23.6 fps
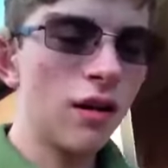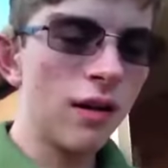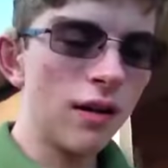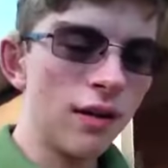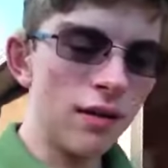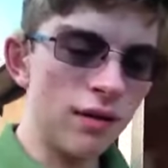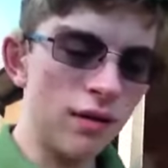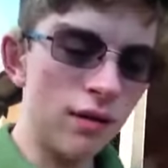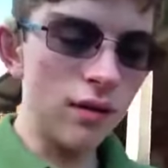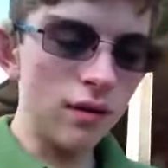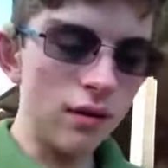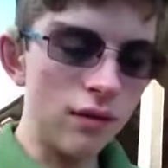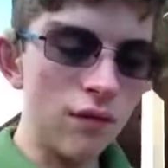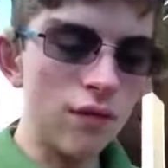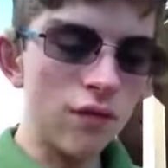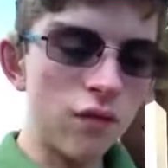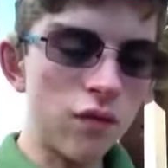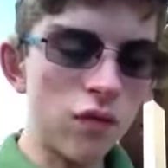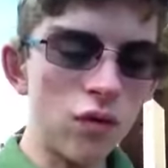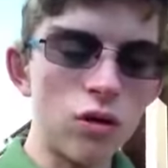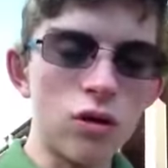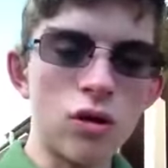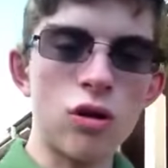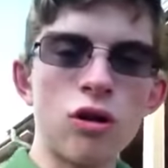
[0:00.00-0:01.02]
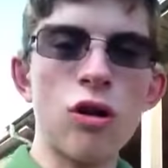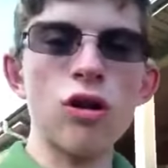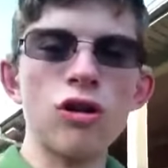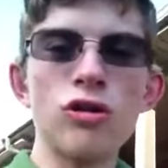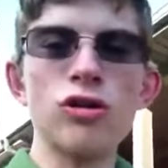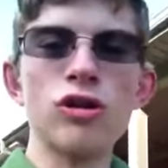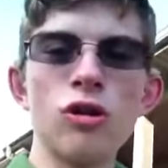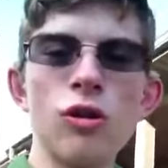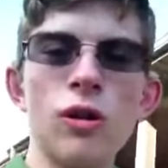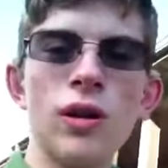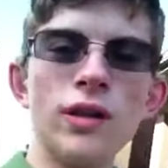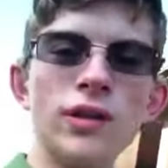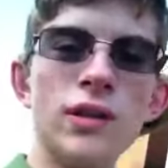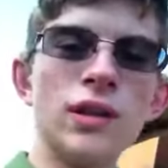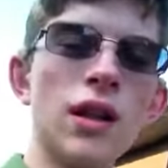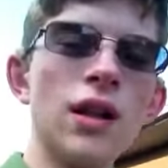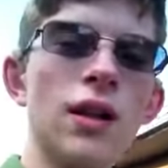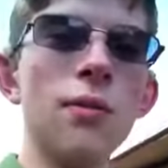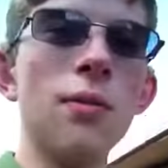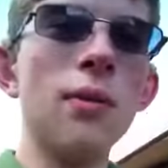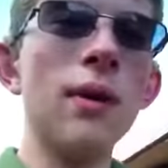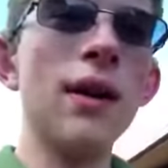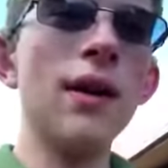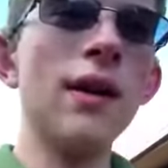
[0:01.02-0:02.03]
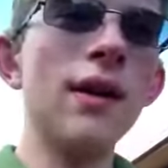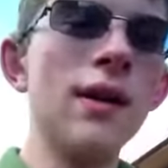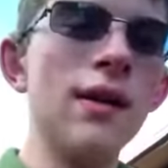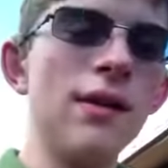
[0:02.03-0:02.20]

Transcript: And for the car show at Celebrate